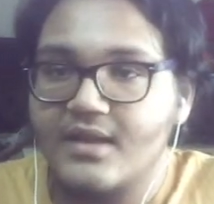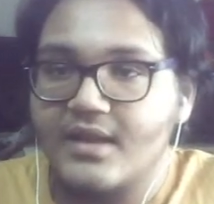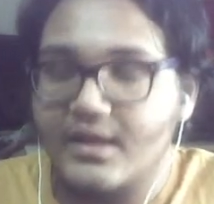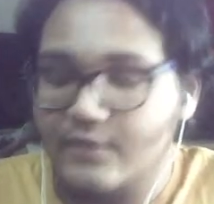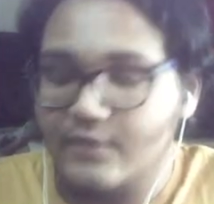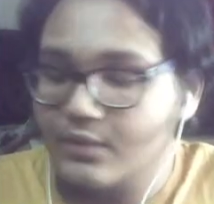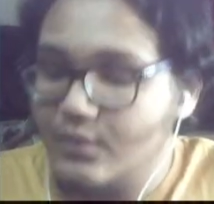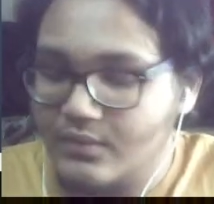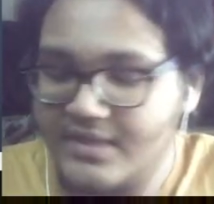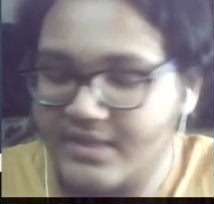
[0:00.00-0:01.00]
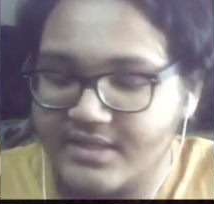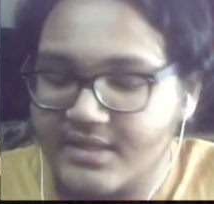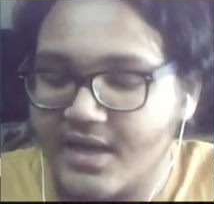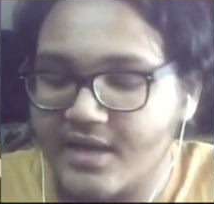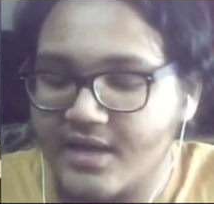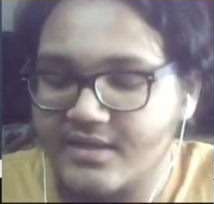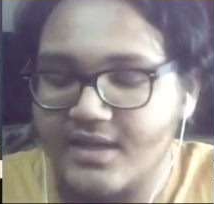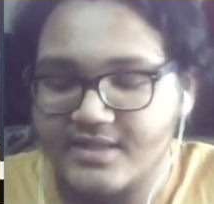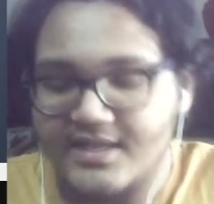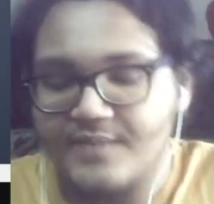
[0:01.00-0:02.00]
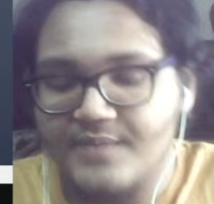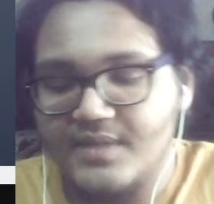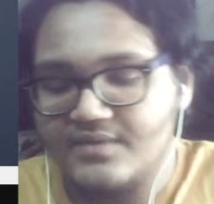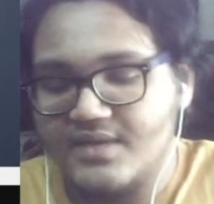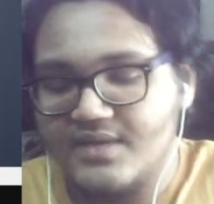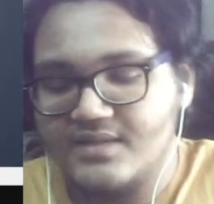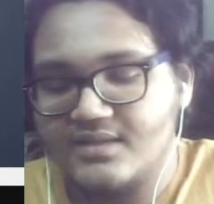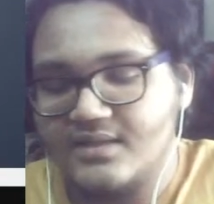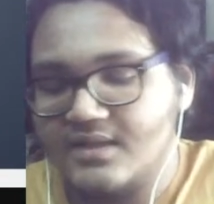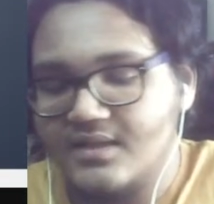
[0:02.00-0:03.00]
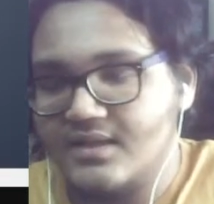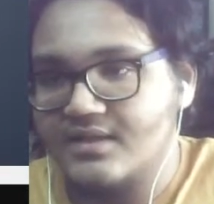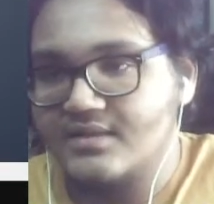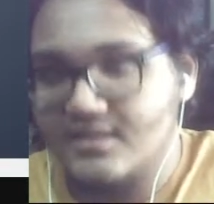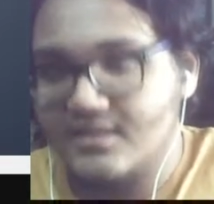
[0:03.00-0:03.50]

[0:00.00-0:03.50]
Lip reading: And we do know that our target's IP address is